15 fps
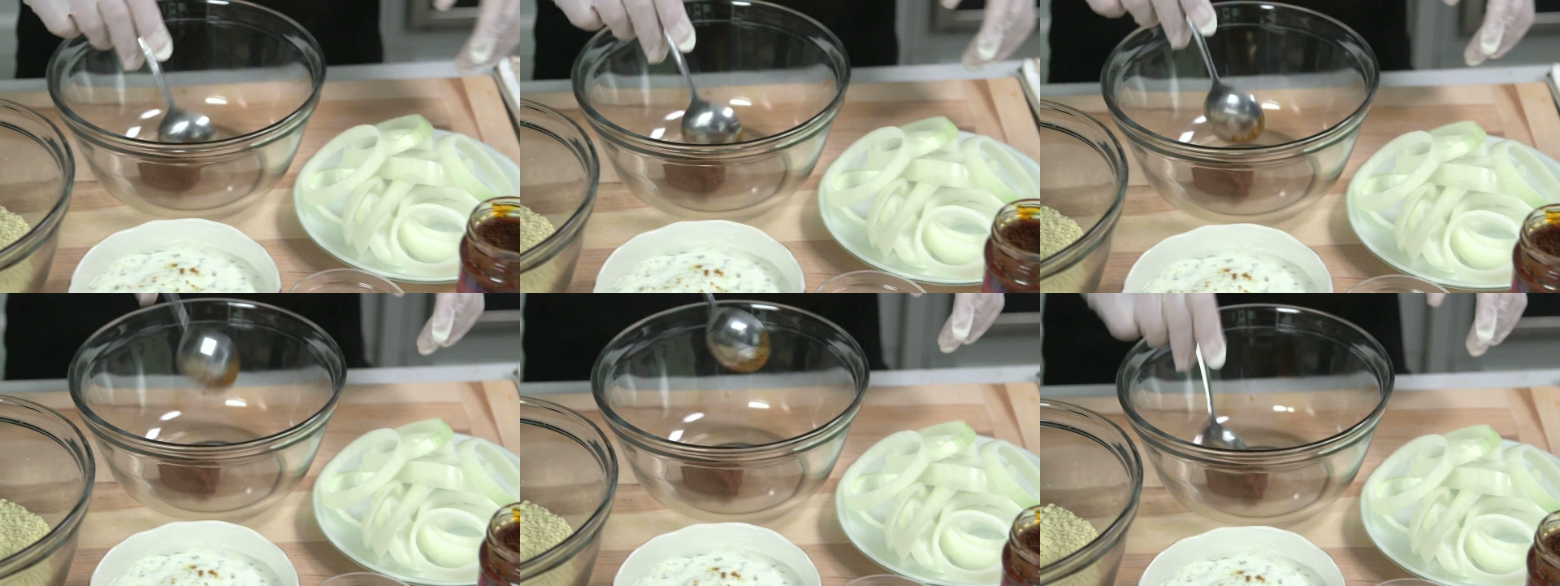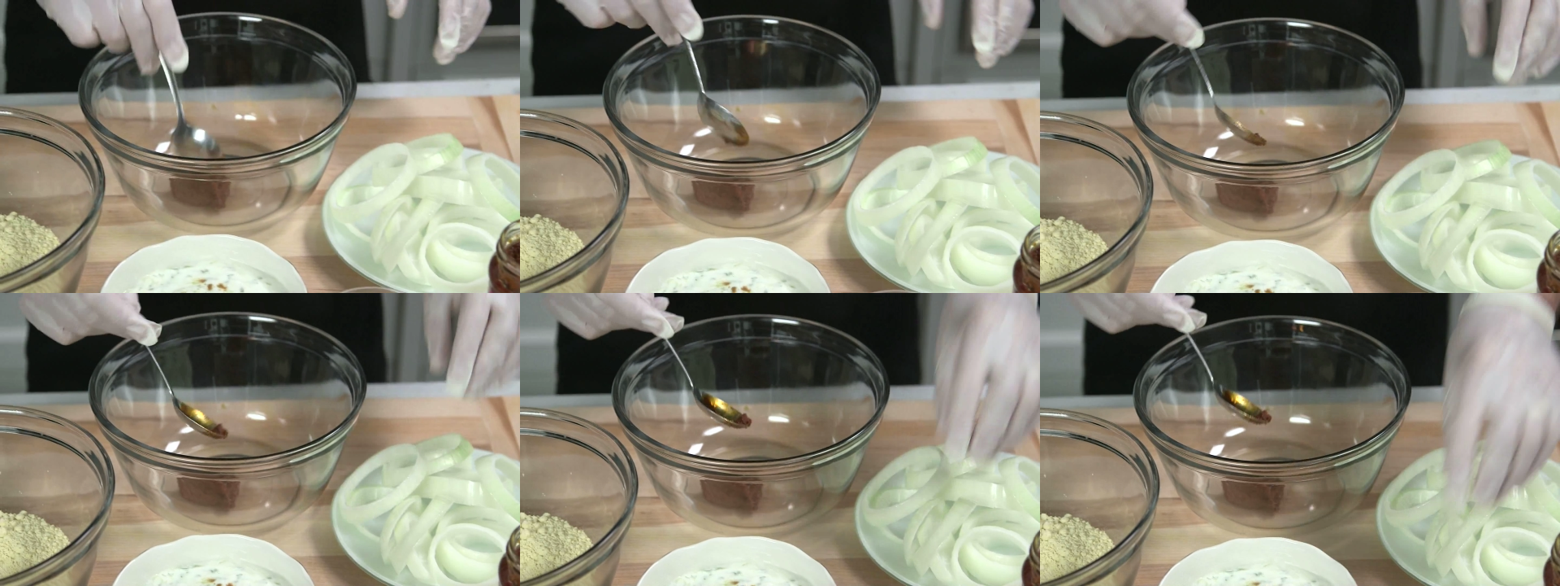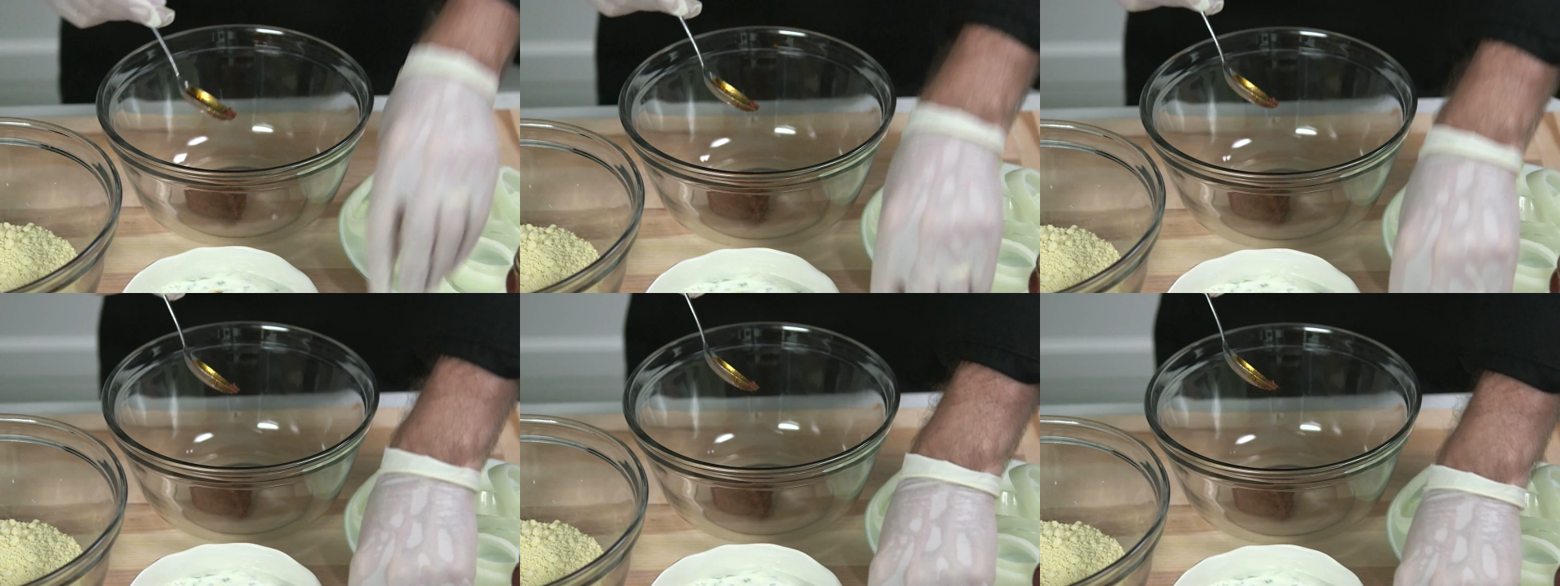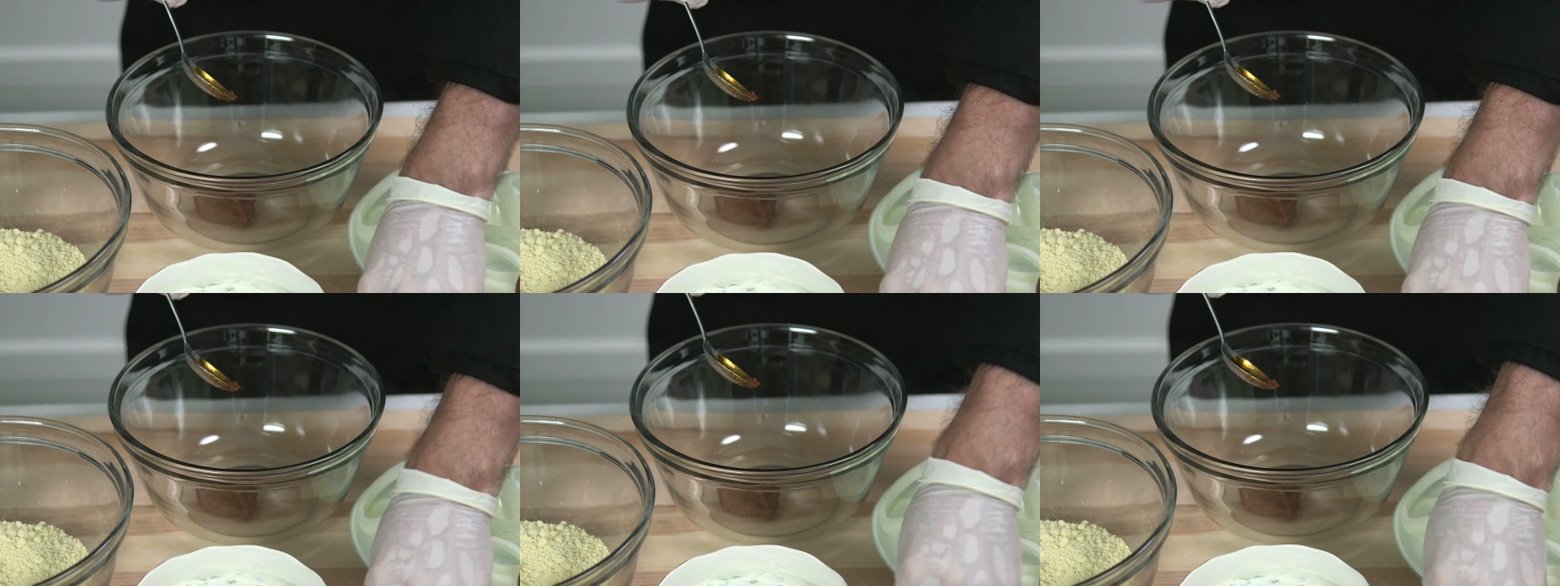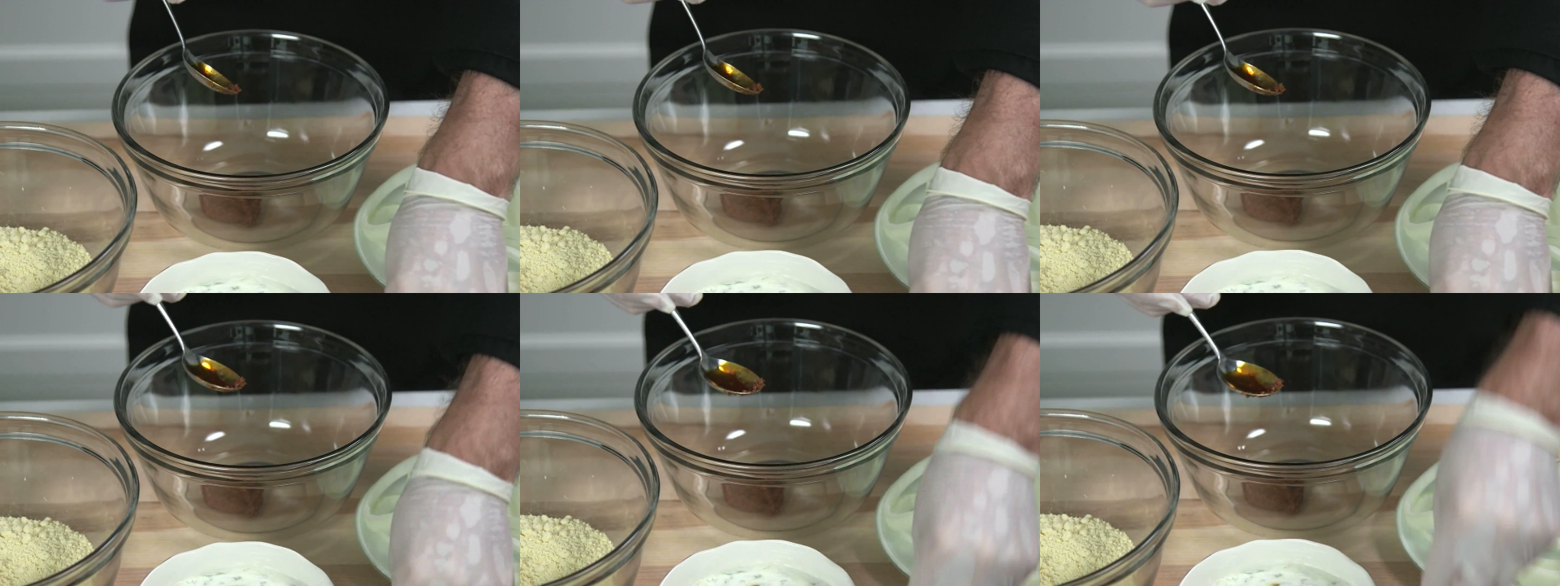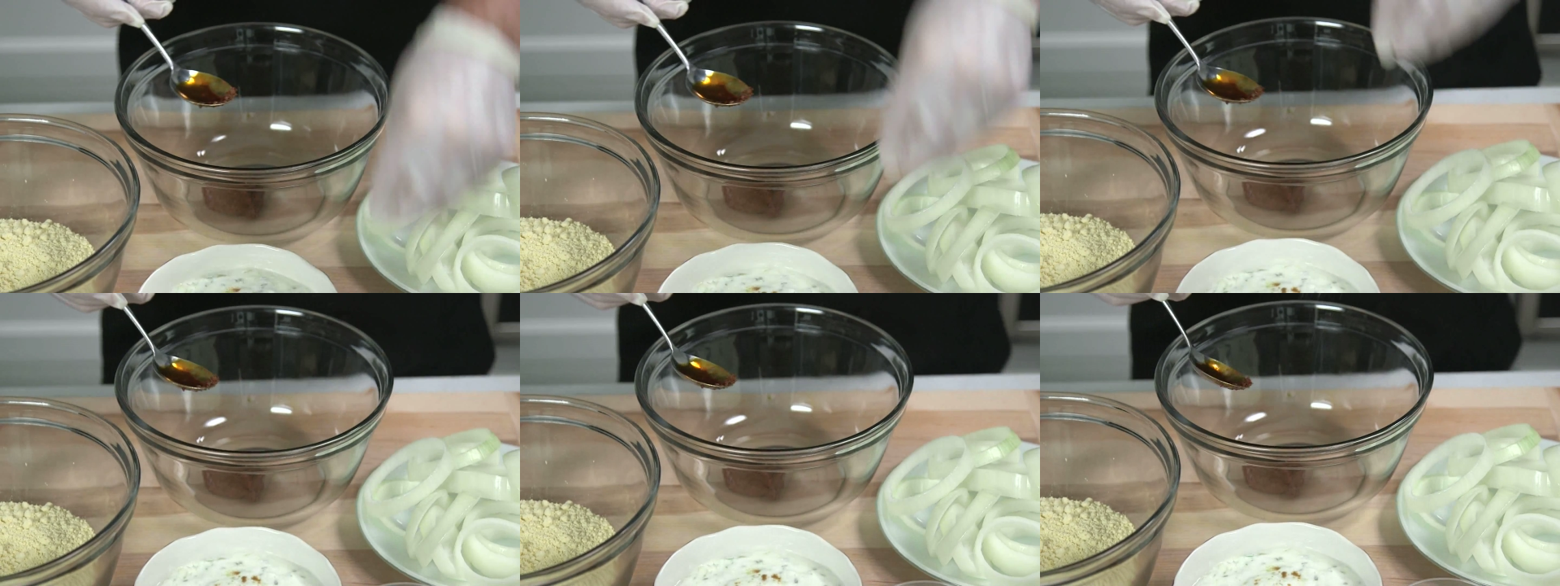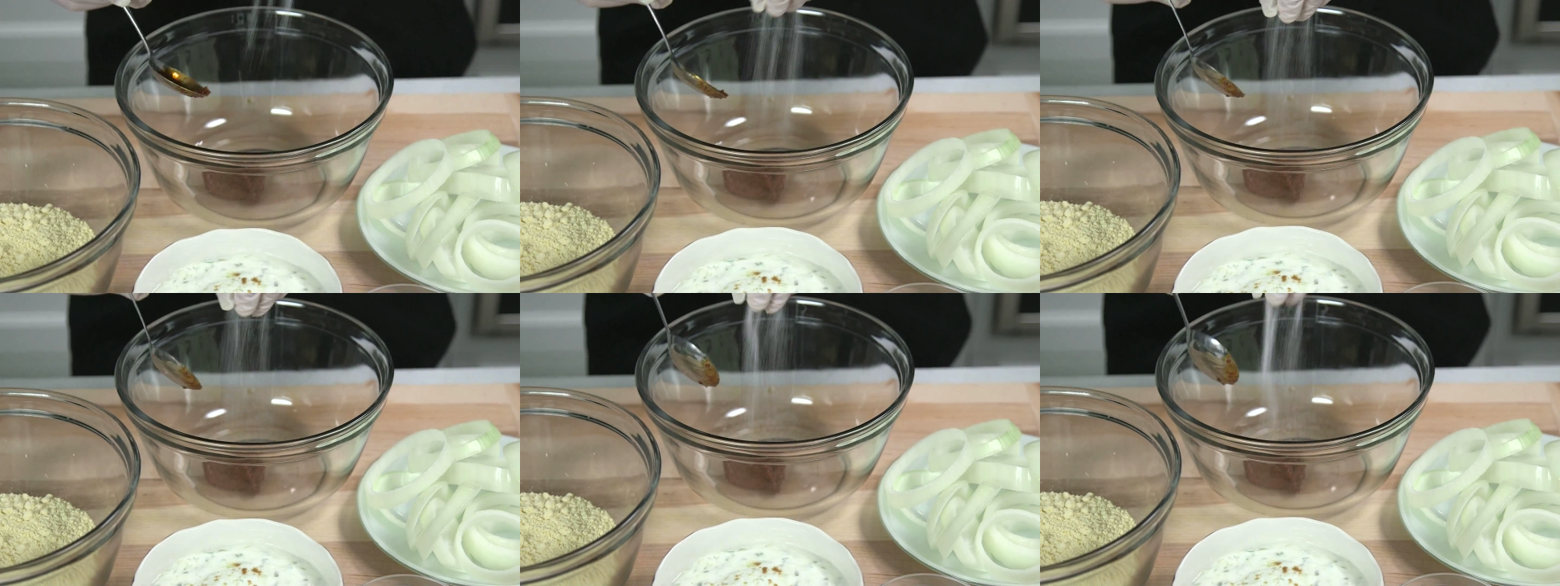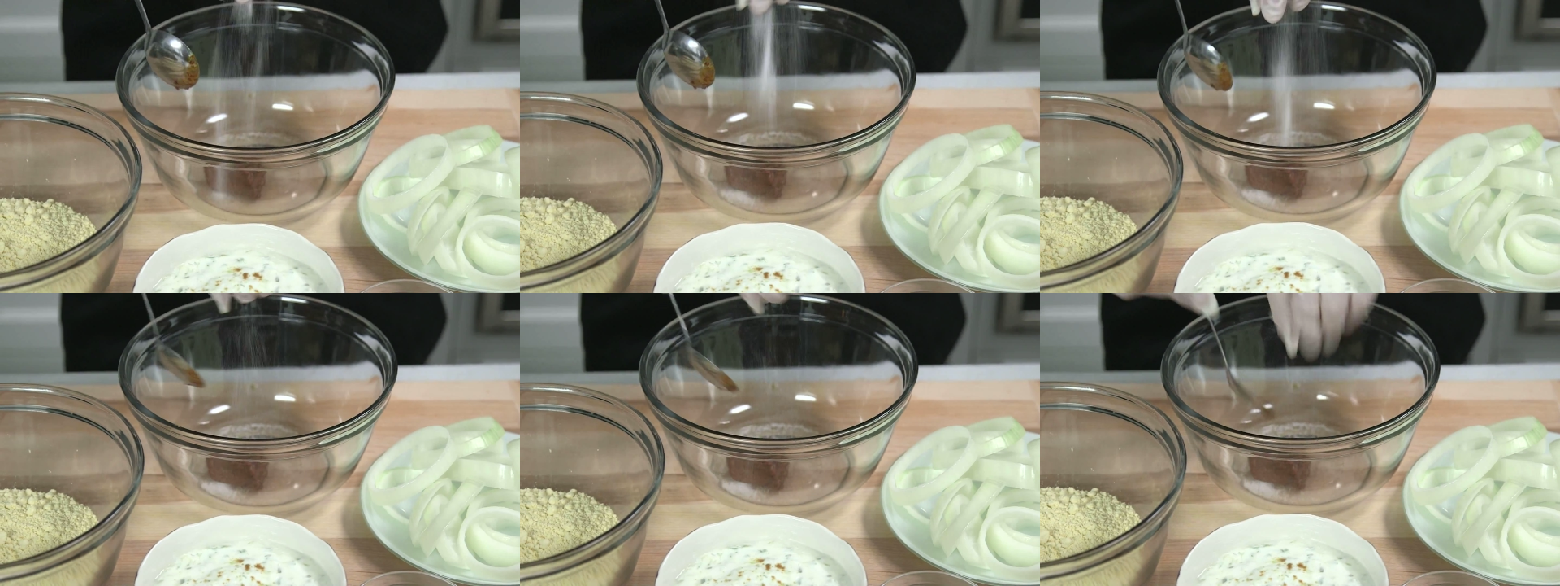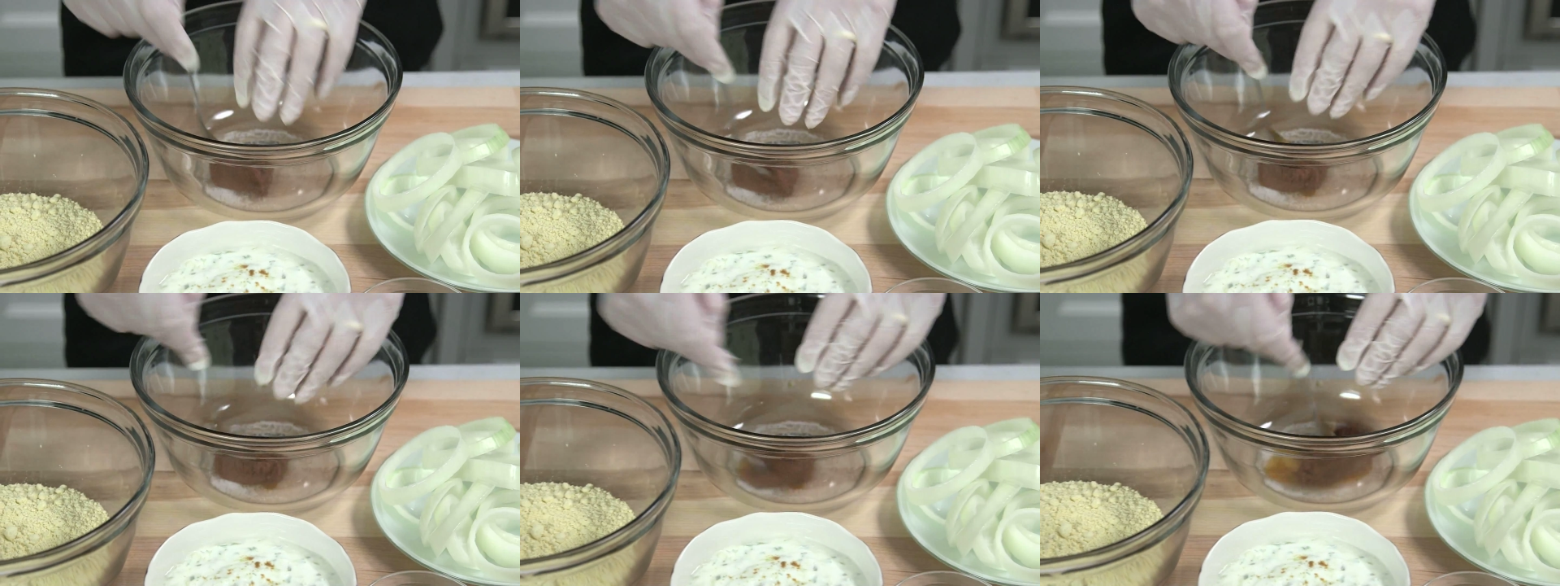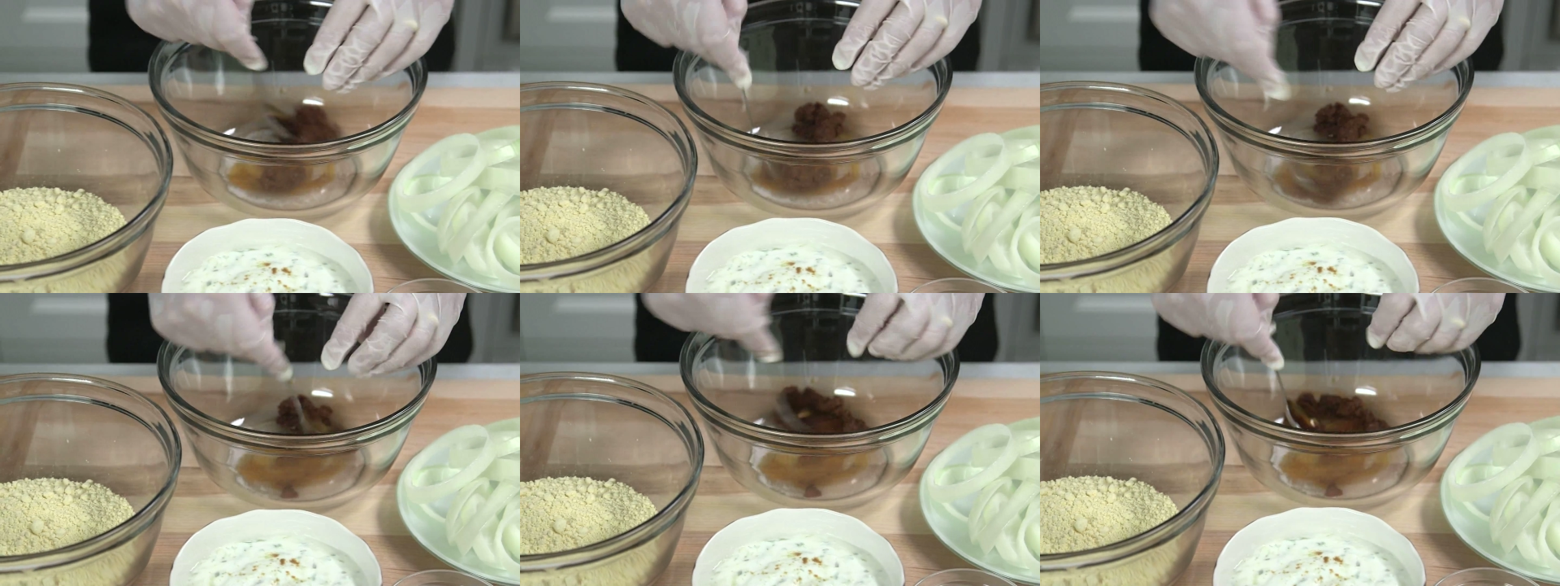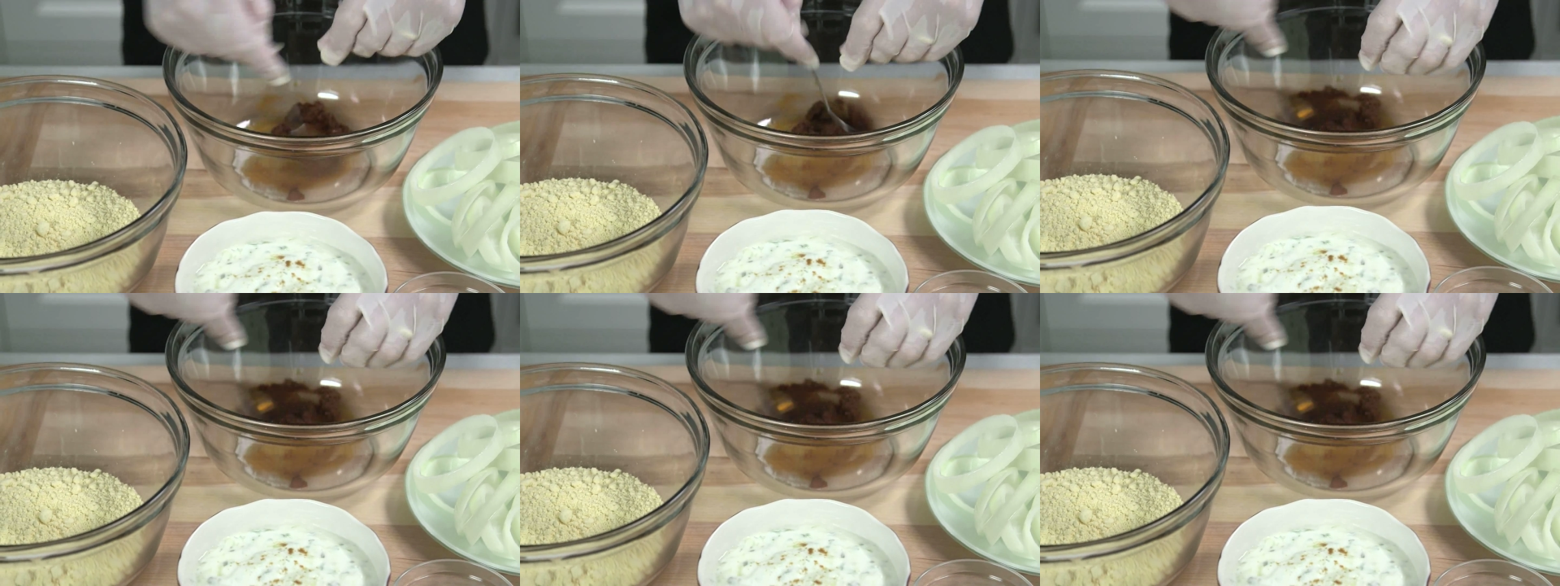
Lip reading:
(no speaker visible)